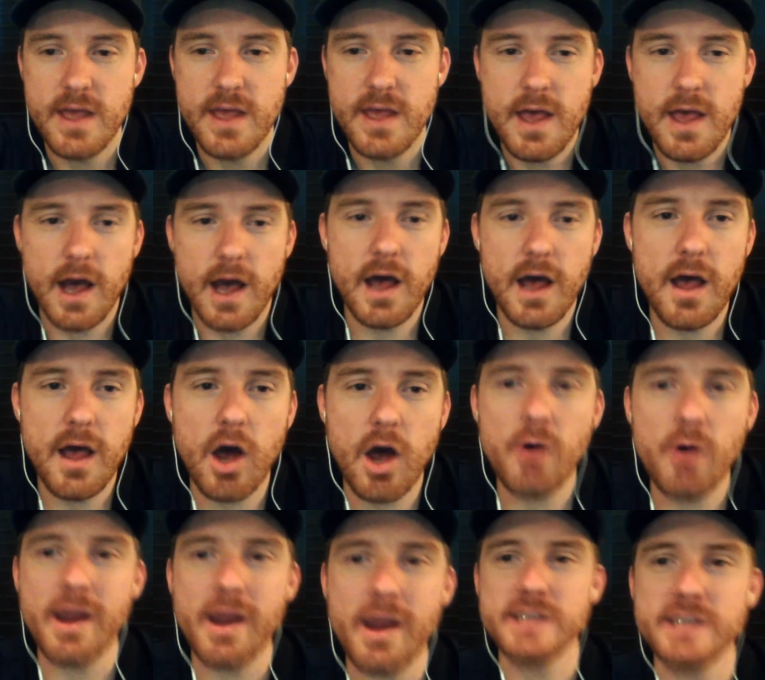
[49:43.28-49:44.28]
All
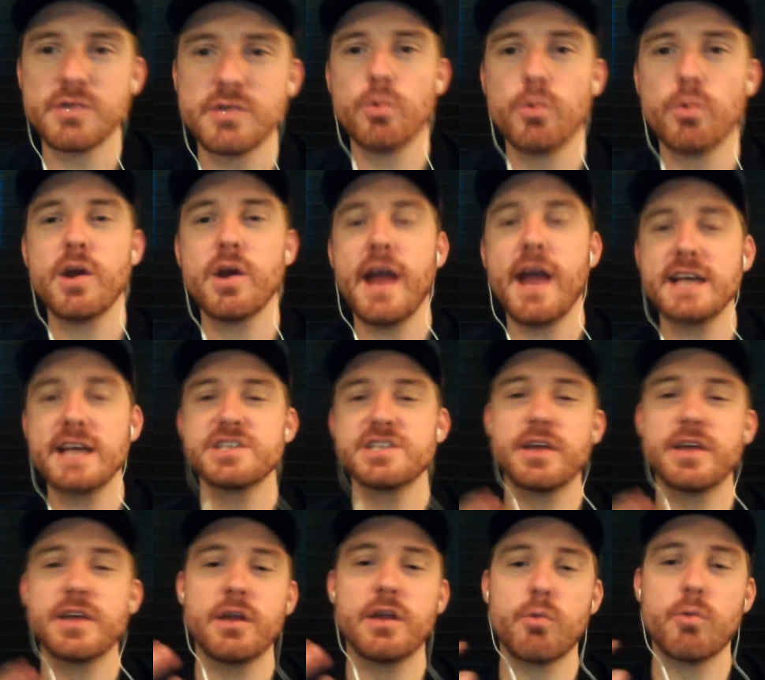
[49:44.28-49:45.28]
right, so we're actually
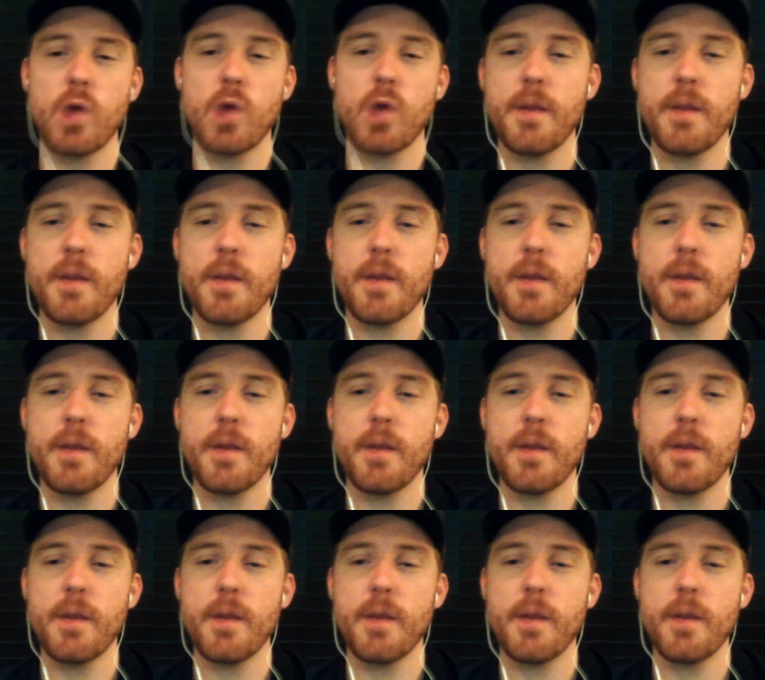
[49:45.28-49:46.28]
going to wrap up
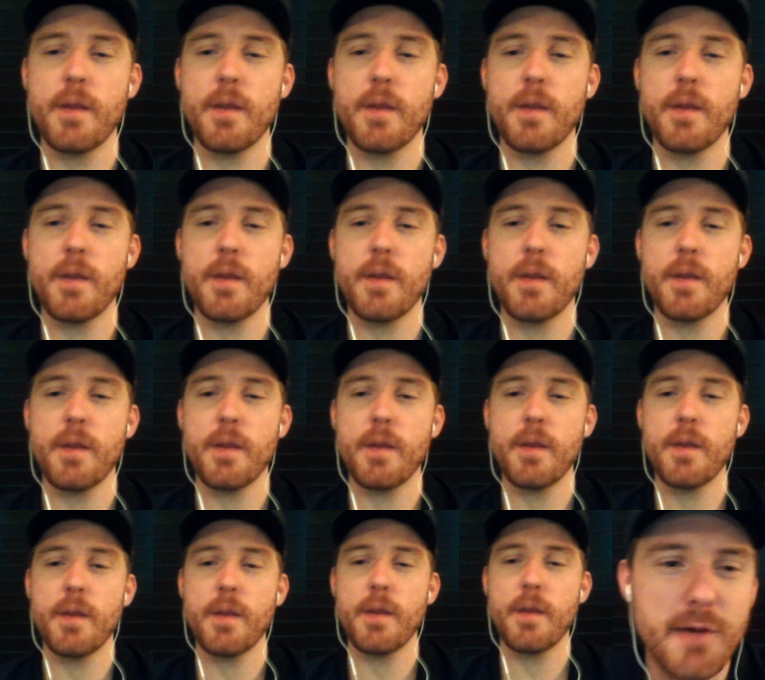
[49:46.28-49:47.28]
early
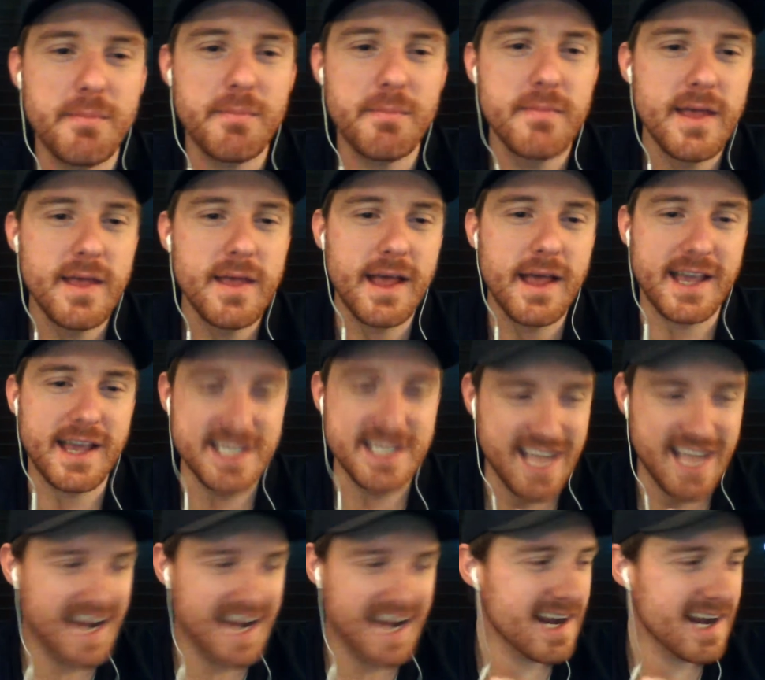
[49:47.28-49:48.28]
because
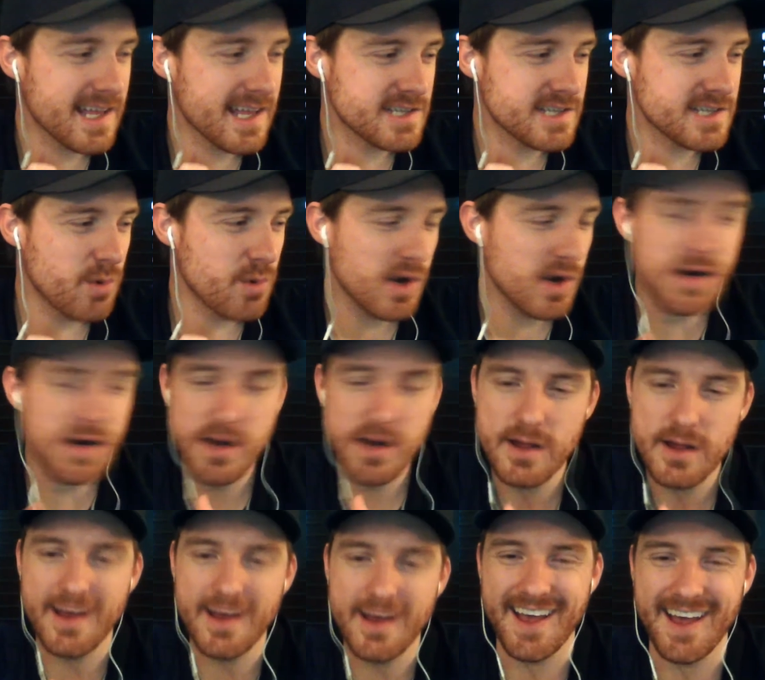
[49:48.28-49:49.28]
I got to get to work.
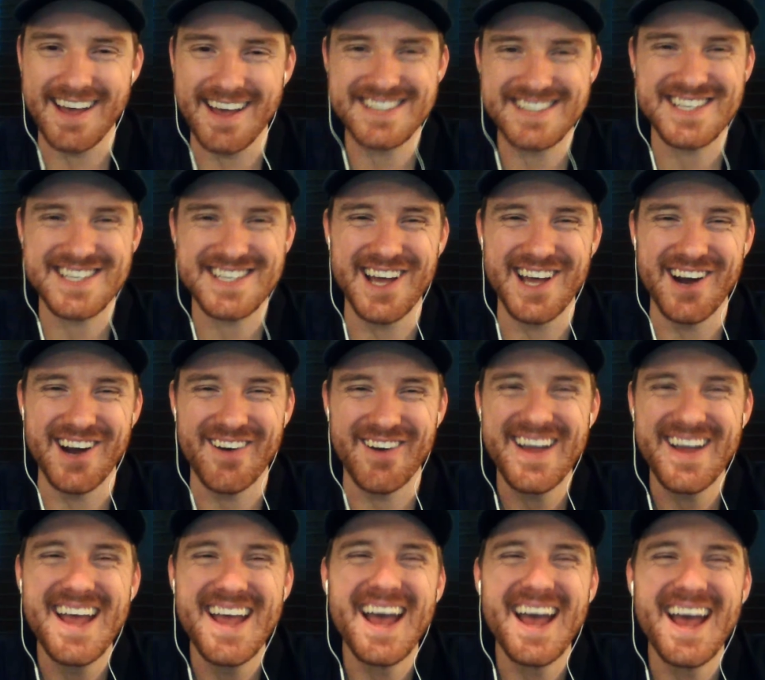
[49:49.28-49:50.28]
So
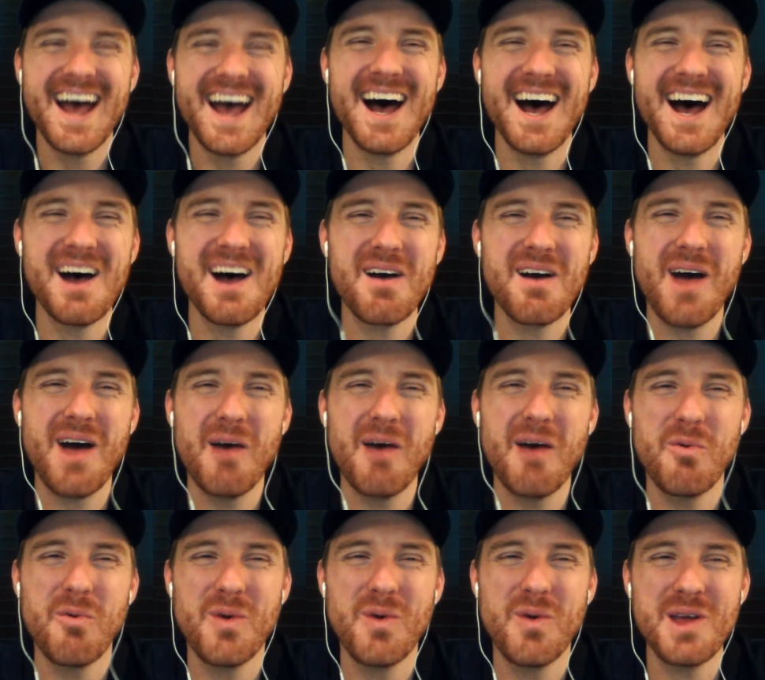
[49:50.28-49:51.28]

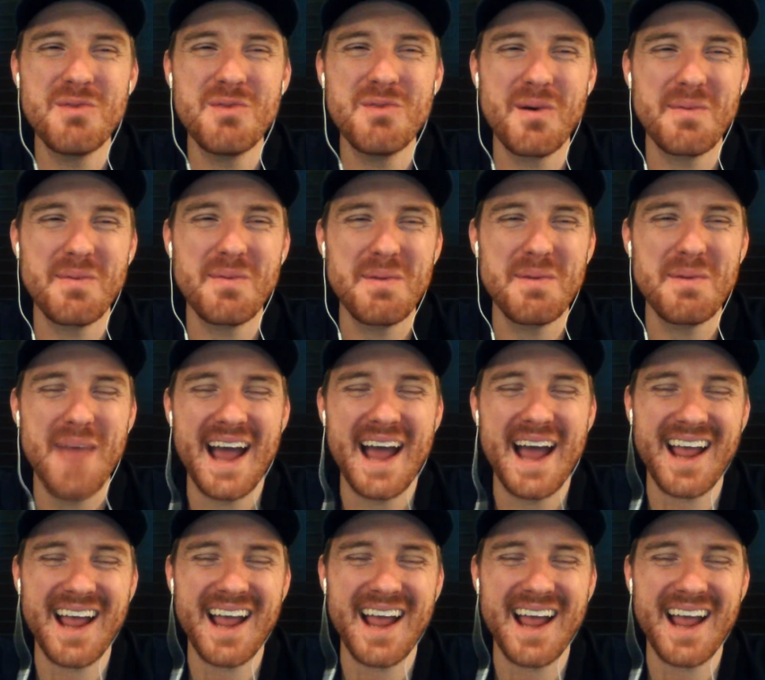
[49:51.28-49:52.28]
we will be back
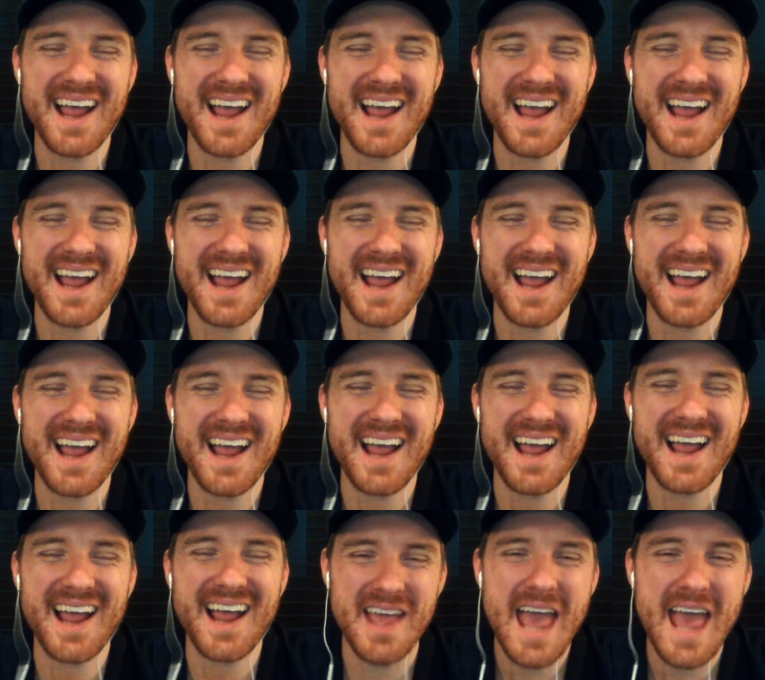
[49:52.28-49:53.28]
on Monday
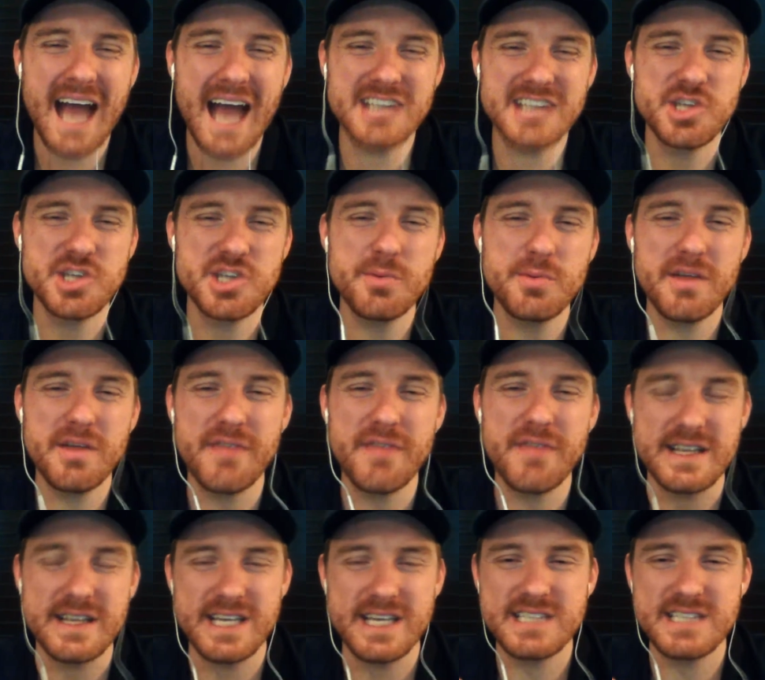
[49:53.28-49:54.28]
morning. I do believe that
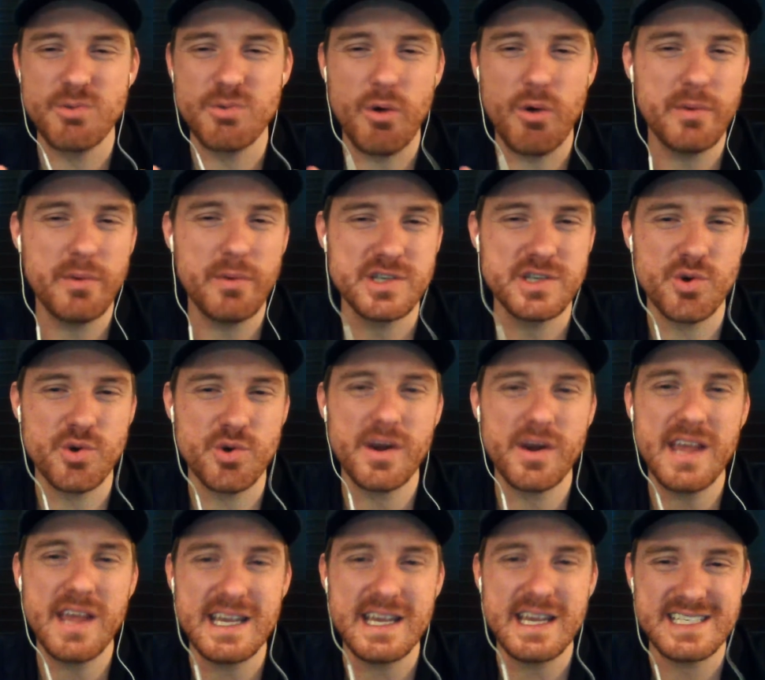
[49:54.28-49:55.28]
Dustin will be
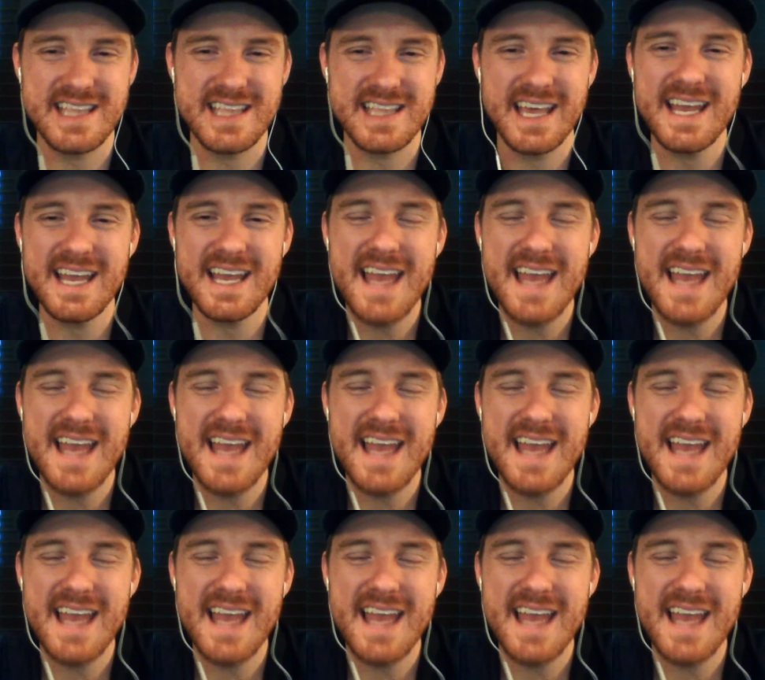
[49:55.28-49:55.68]
joining us then,